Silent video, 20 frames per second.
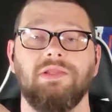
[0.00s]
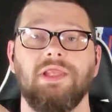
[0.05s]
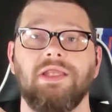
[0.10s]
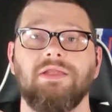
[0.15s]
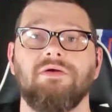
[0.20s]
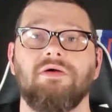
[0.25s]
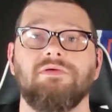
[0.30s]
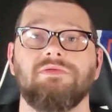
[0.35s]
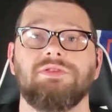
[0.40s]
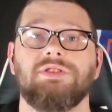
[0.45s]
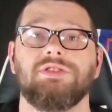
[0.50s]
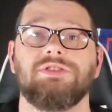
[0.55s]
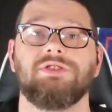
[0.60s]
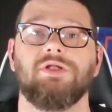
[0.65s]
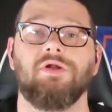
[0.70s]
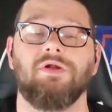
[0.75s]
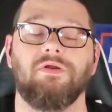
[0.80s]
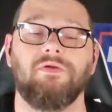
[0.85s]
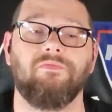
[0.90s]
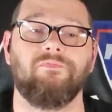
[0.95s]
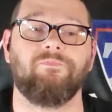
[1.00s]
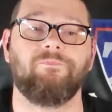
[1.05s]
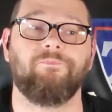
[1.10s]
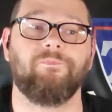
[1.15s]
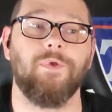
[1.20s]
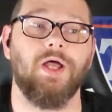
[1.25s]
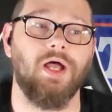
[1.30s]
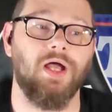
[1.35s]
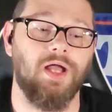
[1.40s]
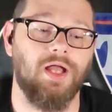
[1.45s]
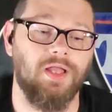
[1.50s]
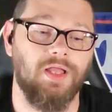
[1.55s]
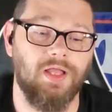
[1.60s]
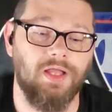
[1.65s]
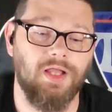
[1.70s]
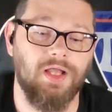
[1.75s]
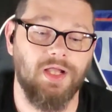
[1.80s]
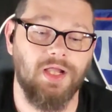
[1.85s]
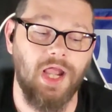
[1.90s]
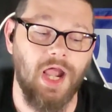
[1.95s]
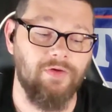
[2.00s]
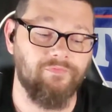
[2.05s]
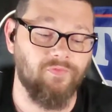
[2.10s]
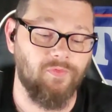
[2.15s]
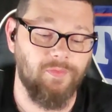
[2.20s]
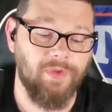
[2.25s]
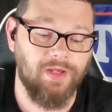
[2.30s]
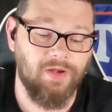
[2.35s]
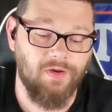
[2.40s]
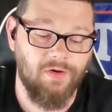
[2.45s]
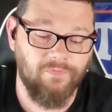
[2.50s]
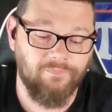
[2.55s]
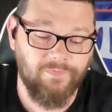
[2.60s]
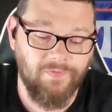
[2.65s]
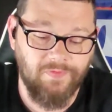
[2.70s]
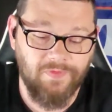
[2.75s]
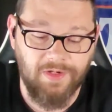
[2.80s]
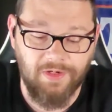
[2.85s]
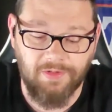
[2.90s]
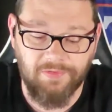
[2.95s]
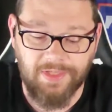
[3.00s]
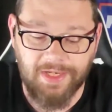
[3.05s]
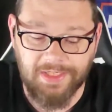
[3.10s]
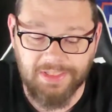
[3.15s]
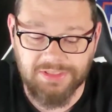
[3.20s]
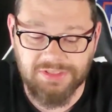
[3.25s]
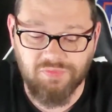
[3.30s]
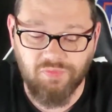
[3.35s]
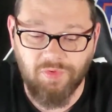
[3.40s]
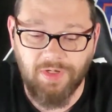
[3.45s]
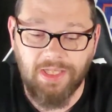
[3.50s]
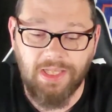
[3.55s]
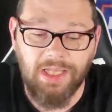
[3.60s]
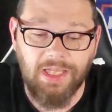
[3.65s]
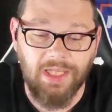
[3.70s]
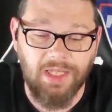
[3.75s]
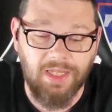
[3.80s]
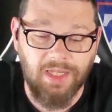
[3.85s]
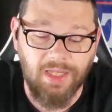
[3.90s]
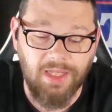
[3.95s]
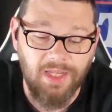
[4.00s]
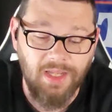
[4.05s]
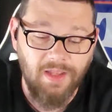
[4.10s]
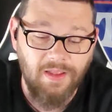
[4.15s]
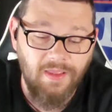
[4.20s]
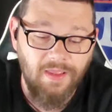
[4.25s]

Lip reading: They don't deserve a government over there that is weak,